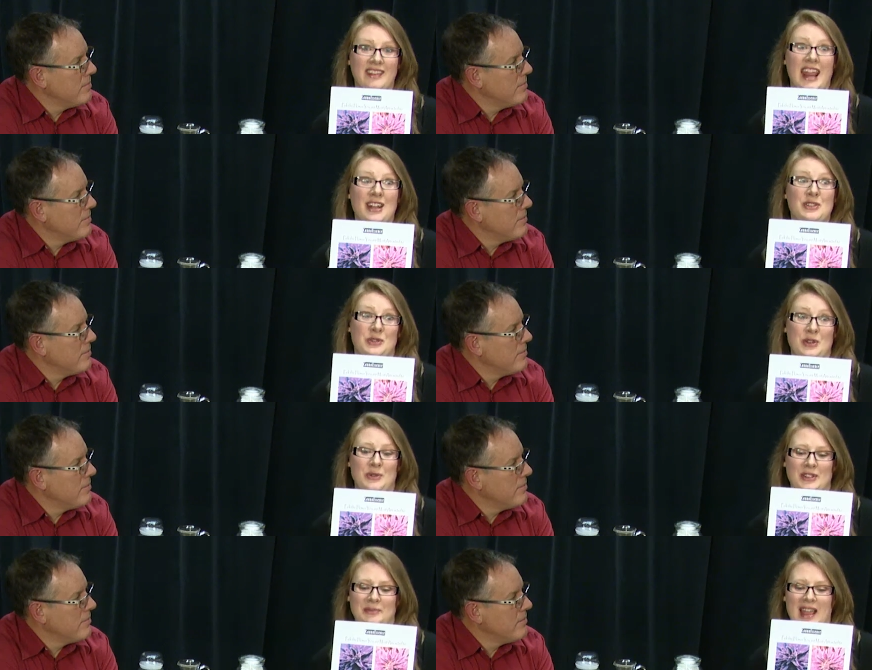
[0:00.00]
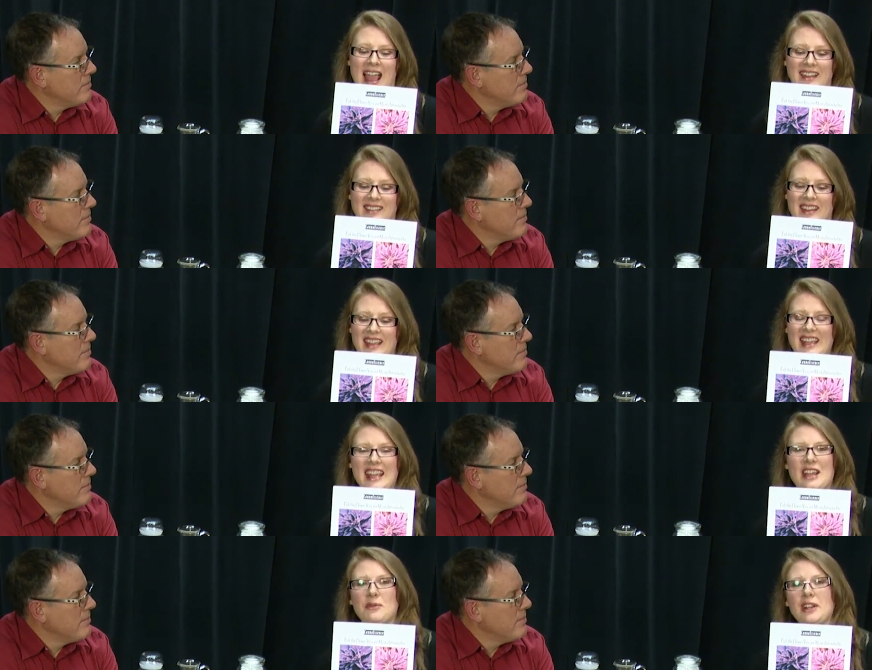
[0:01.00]
Speaker 1: and your chosen path.
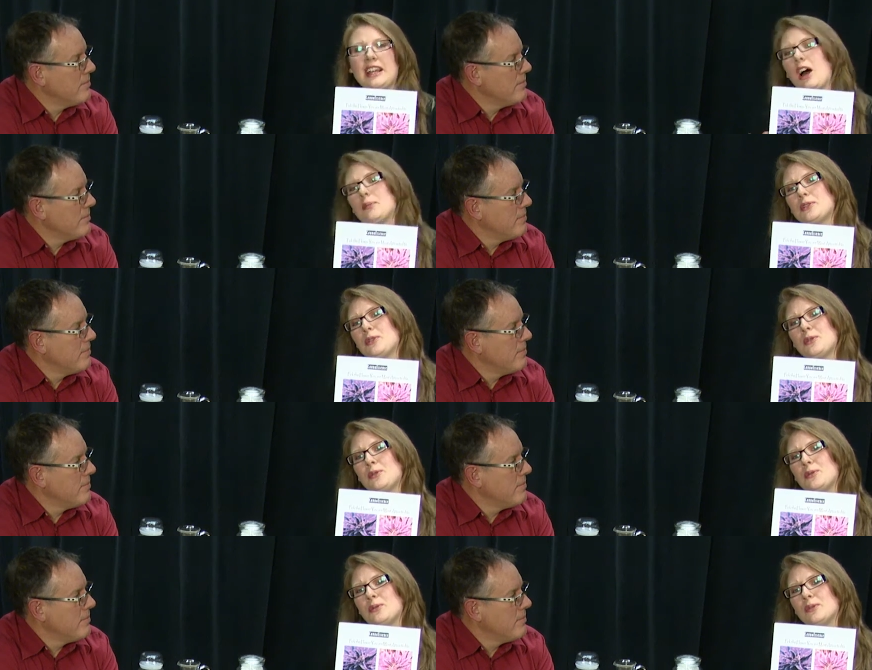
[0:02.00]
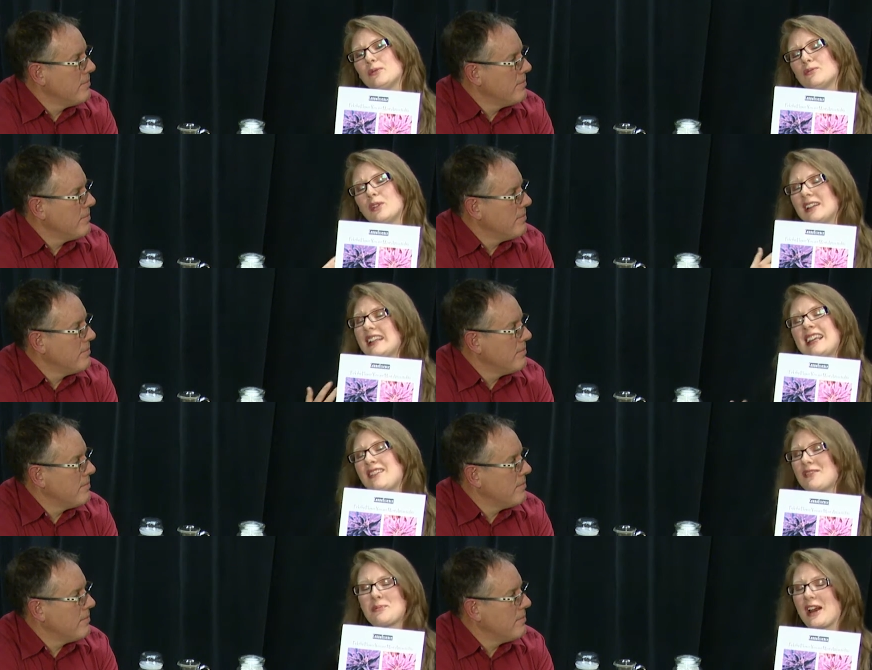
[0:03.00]
It really helps you relieve
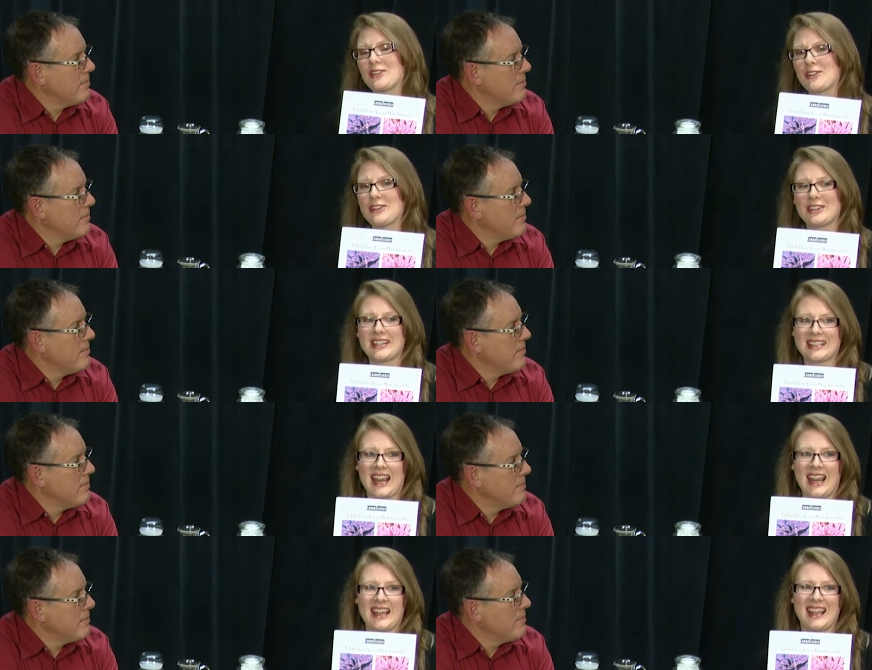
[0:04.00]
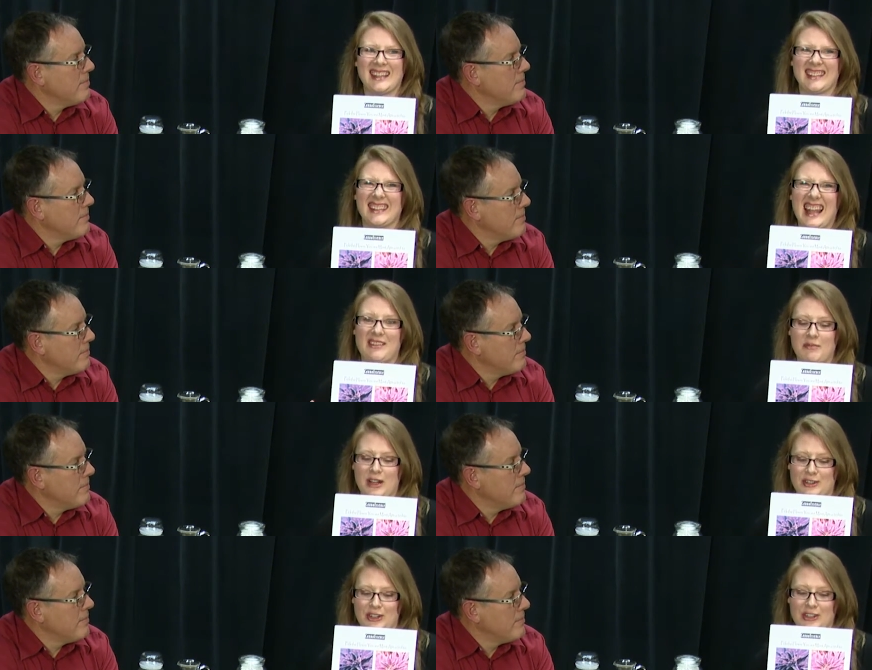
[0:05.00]
the pressures of the day and life
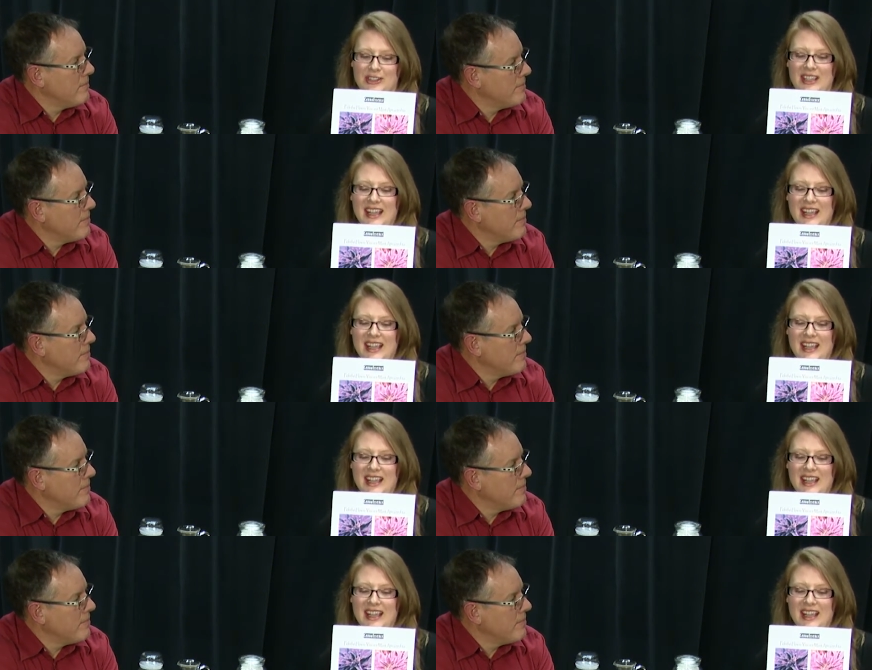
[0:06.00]
pressures.